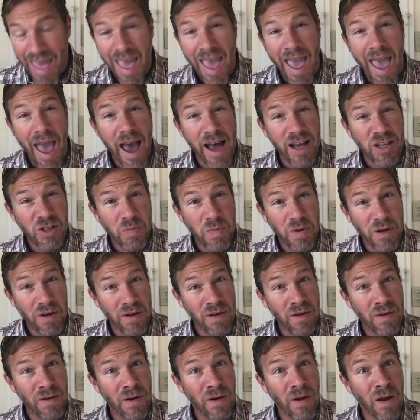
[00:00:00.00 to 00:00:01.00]
has
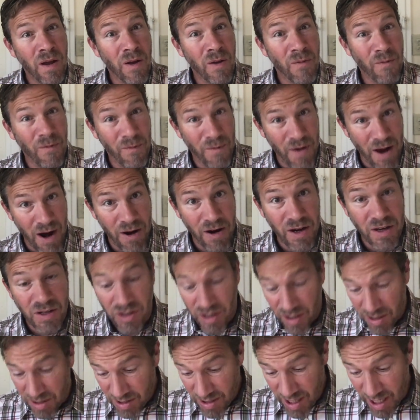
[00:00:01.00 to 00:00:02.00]
been very
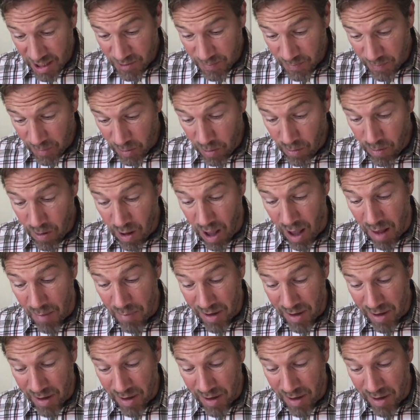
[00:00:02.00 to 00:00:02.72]
successful,